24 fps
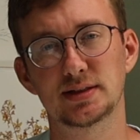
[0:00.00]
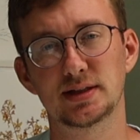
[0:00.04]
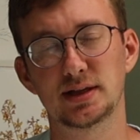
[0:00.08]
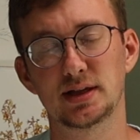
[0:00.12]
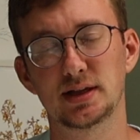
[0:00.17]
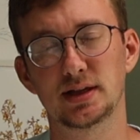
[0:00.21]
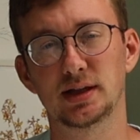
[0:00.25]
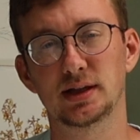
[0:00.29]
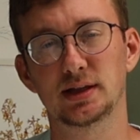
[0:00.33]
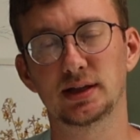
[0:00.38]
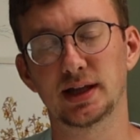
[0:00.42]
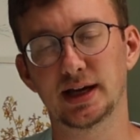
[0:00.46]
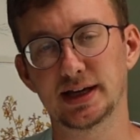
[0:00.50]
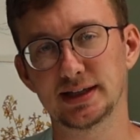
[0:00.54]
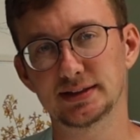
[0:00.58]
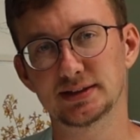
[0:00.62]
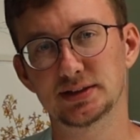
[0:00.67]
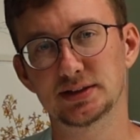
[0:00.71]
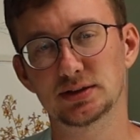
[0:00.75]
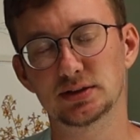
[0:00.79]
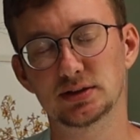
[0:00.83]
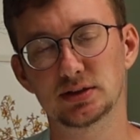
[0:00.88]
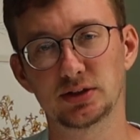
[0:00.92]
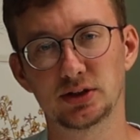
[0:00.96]
the
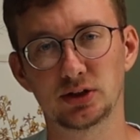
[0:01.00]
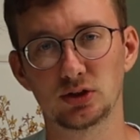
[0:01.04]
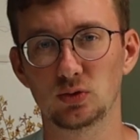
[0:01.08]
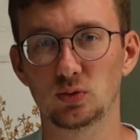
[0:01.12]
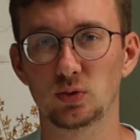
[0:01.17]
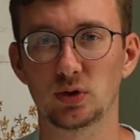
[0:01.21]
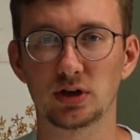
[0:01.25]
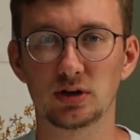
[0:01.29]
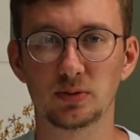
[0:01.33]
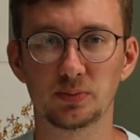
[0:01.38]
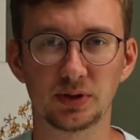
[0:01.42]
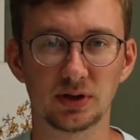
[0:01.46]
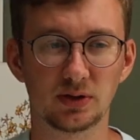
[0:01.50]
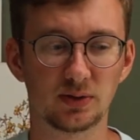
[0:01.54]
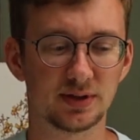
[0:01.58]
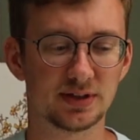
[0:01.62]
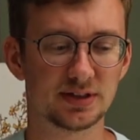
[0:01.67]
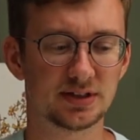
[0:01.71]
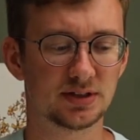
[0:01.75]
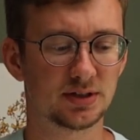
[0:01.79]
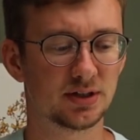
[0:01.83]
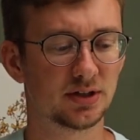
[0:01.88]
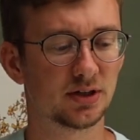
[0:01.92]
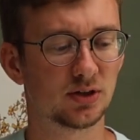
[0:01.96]
lights. You want to be able to
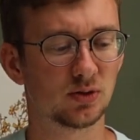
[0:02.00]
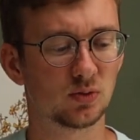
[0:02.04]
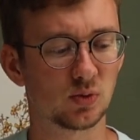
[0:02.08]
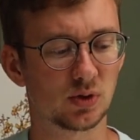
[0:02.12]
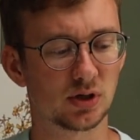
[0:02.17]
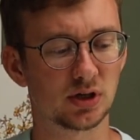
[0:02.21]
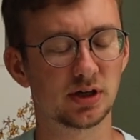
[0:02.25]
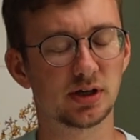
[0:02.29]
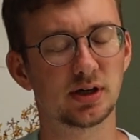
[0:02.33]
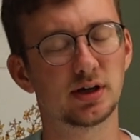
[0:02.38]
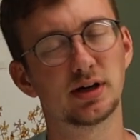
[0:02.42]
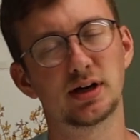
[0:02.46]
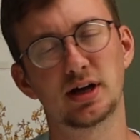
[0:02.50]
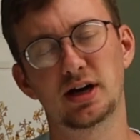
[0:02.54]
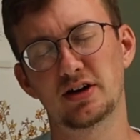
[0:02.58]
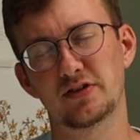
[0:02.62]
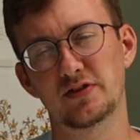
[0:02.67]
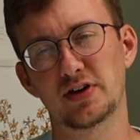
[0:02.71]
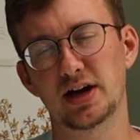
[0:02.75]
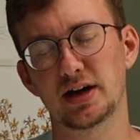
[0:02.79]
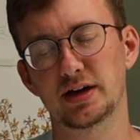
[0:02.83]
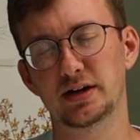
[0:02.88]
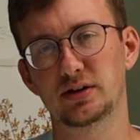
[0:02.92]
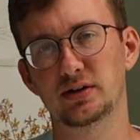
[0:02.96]
see your work and
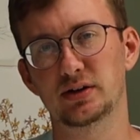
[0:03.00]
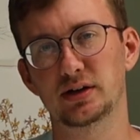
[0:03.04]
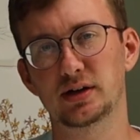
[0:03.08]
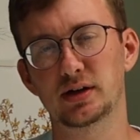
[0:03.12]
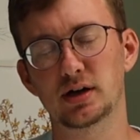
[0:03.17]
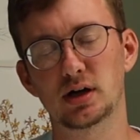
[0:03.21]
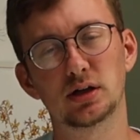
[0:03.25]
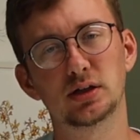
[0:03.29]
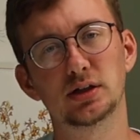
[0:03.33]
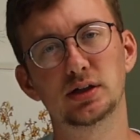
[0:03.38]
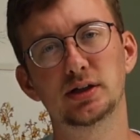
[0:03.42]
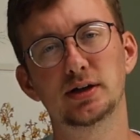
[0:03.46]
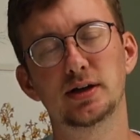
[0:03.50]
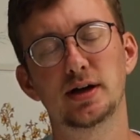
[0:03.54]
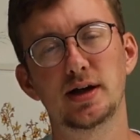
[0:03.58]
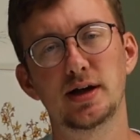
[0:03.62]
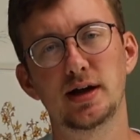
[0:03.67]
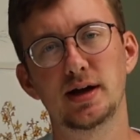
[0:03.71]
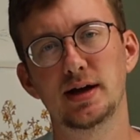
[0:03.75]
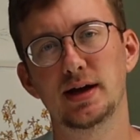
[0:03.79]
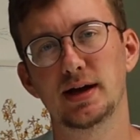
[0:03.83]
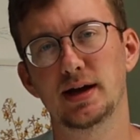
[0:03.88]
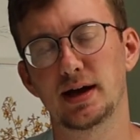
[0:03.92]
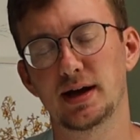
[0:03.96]
have accurate color,
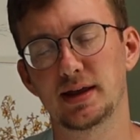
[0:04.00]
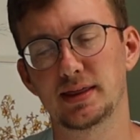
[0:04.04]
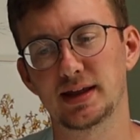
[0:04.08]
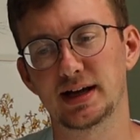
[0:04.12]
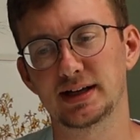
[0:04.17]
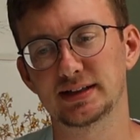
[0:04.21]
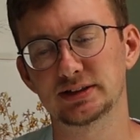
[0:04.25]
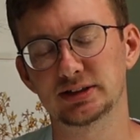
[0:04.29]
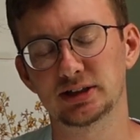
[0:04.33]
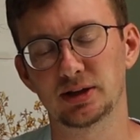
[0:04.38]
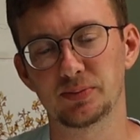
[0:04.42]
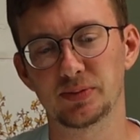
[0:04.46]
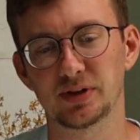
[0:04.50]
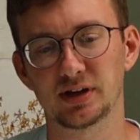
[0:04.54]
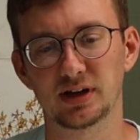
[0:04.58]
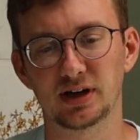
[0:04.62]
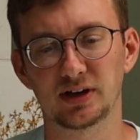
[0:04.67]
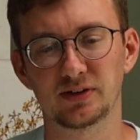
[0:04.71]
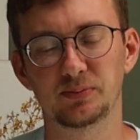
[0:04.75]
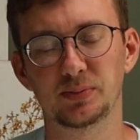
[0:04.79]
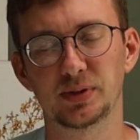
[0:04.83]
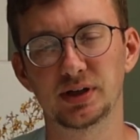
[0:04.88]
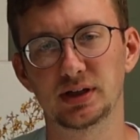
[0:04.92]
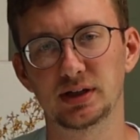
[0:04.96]
and that's something
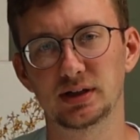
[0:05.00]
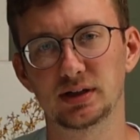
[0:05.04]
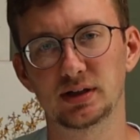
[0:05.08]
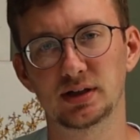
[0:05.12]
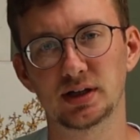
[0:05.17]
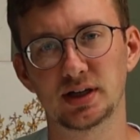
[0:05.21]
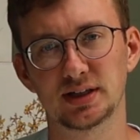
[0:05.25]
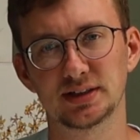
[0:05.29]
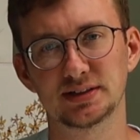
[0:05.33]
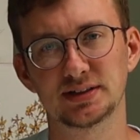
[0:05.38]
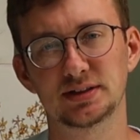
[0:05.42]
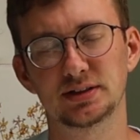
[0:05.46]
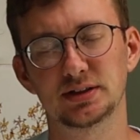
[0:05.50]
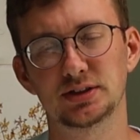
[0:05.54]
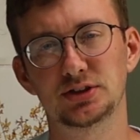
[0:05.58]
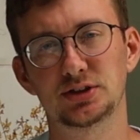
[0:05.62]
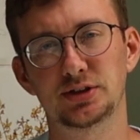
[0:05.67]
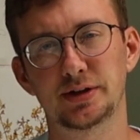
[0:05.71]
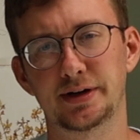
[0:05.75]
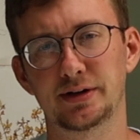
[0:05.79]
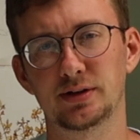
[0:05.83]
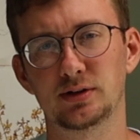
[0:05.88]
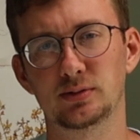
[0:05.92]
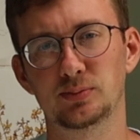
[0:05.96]
I've been constantly
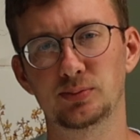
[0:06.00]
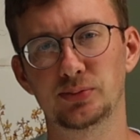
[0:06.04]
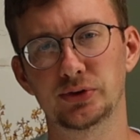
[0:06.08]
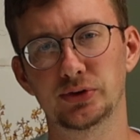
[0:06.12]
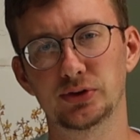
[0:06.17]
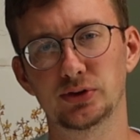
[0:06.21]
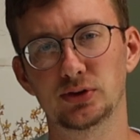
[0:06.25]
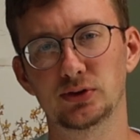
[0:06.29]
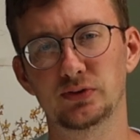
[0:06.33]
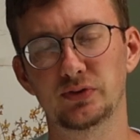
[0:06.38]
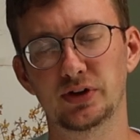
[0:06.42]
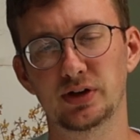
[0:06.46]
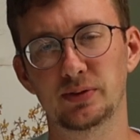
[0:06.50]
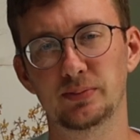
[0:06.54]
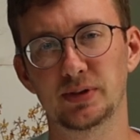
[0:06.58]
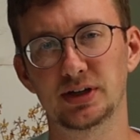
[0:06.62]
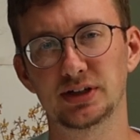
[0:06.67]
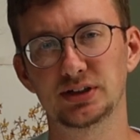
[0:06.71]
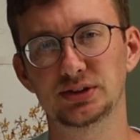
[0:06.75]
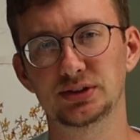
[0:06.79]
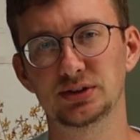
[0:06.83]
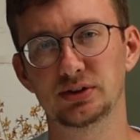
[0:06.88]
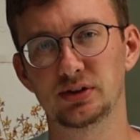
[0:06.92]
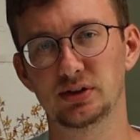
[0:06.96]
trying to improve in
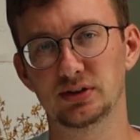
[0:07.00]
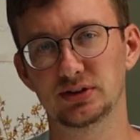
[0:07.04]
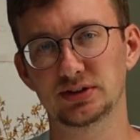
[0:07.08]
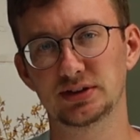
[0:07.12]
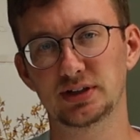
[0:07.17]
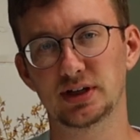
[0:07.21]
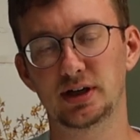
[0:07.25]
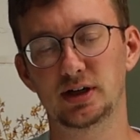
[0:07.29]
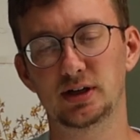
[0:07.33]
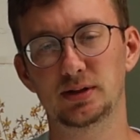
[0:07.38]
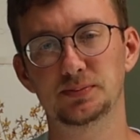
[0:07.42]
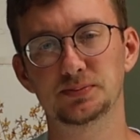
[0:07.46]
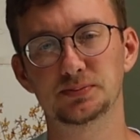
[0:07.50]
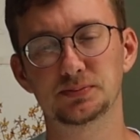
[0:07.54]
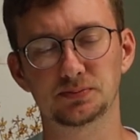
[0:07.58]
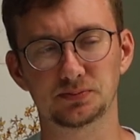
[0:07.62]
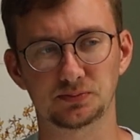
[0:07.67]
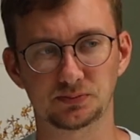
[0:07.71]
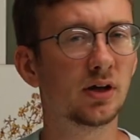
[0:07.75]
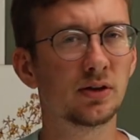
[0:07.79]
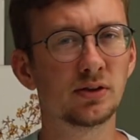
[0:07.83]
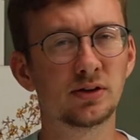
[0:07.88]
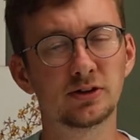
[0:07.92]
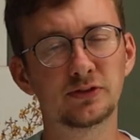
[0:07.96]
my studio setup.
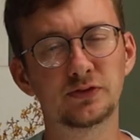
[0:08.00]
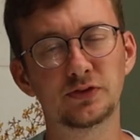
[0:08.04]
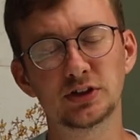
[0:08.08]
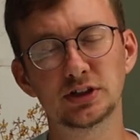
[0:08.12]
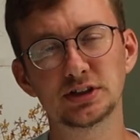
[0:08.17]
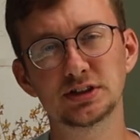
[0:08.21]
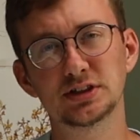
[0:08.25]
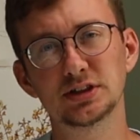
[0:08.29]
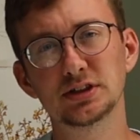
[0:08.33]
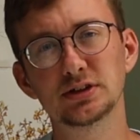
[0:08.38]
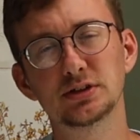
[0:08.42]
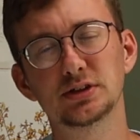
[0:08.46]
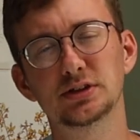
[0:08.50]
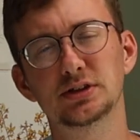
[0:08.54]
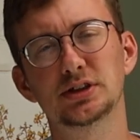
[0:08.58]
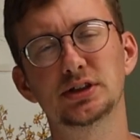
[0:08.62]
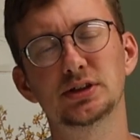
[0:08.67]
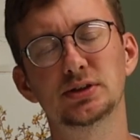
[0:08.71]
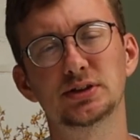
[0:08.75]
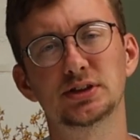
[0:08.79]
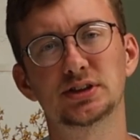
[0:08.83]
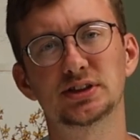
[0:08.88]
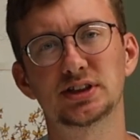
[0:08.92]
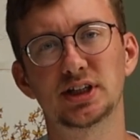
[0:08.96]
The first thing you can
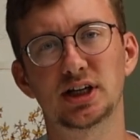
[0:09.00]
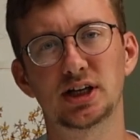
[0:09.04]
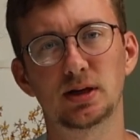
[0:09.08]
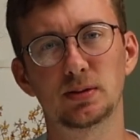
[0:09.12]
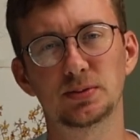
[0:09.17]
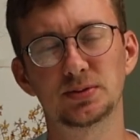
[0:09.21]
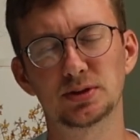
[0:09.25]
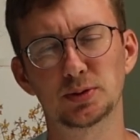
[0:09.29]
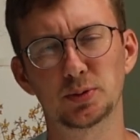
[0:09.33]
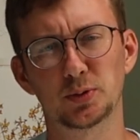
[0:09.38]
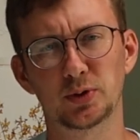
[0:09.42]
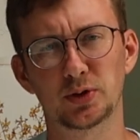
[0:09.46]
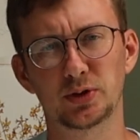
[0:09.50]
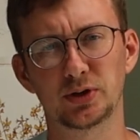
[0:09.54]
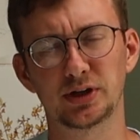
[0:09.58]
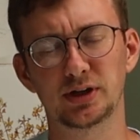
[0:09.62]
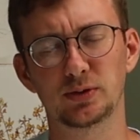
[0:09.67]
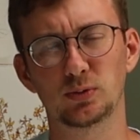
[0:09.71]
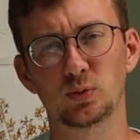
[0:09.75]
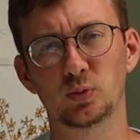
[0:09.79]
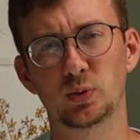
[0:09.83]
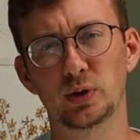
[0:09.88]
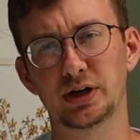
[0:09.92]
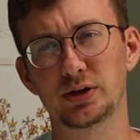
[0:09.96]
do is set up
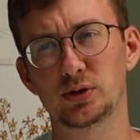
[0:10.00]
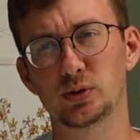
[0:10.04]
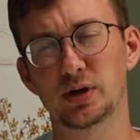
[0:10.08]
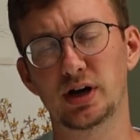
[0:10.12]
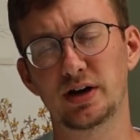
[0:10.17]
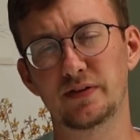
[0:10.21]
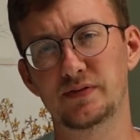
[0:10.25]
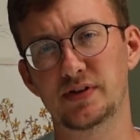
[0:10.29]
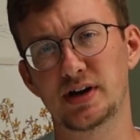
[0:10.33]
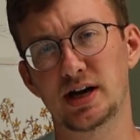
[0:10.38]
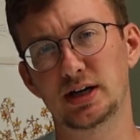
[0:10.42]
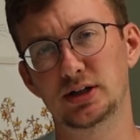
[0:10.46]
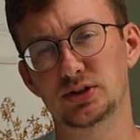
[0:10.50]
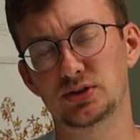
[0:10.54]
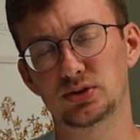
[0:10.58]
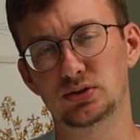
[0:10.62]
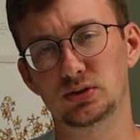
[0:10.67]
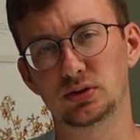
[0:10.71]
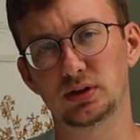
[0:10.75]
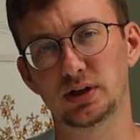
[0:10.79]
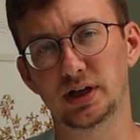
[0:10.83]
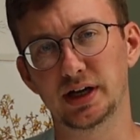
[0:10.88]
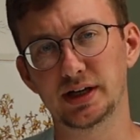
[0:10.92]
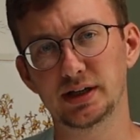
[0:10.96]
somewhere where you have
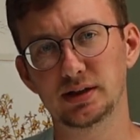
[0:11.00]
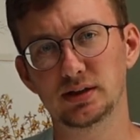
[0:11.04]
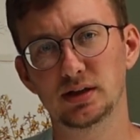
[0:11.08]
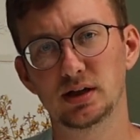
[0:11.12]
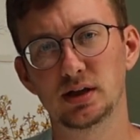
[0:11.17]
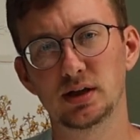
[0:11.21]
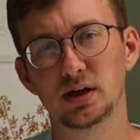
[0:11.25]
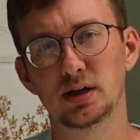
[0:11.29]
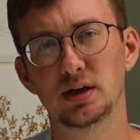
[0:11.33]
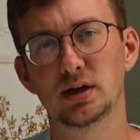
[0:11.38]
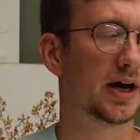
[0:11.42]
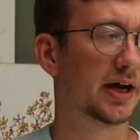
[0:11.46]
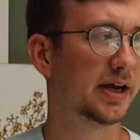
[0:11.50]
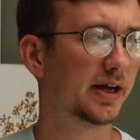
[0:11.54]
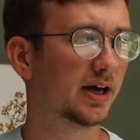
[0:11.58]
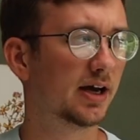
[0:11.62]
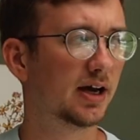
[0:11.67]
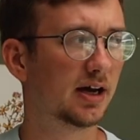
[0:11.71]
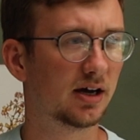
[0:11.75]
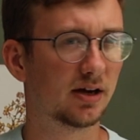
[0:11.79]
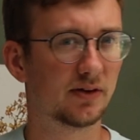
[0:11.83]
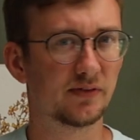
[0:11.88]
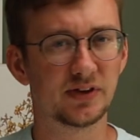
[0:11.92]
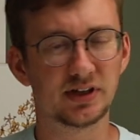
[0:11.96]
natural light. I
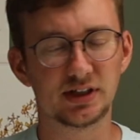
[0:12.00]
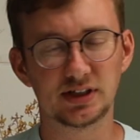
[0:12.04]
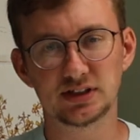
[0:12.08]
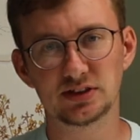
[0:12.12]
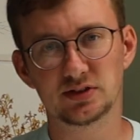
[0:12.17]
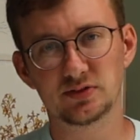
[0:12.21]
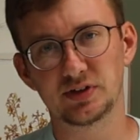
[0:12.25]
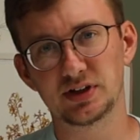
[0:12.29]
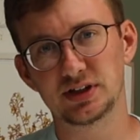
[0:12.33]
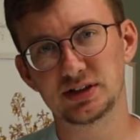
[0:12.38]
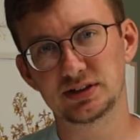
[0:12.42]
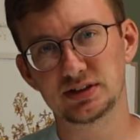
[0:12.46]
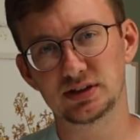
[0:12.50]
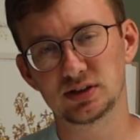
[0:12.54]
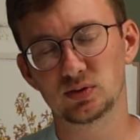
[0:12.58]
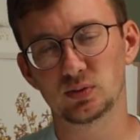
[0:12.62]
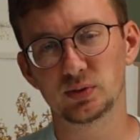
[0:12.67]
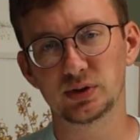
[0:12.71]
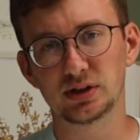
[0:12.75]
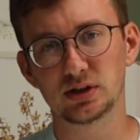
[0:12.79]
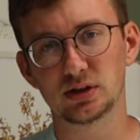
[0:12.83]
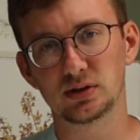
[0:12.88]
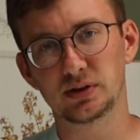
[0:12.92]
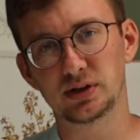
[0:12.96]
have an east-facing
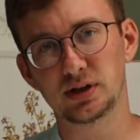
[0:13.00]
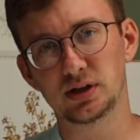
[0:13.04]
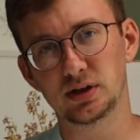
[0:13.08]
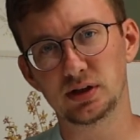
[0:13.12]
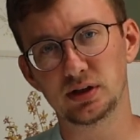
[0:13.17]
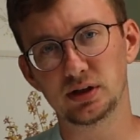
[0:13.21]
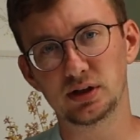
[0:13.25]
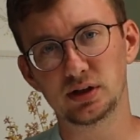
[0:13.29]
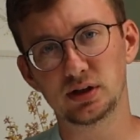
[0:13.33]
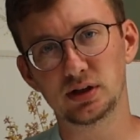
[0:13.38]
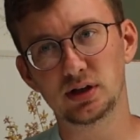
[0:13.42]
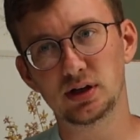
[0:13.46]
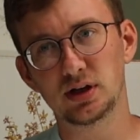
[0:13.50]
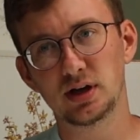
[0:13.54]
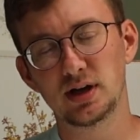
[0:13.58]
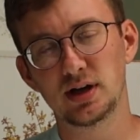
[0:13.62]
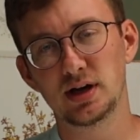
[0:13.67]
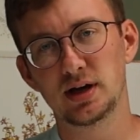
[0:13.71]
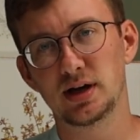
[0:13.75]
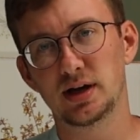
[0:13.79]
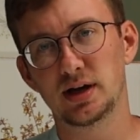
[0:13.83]
window here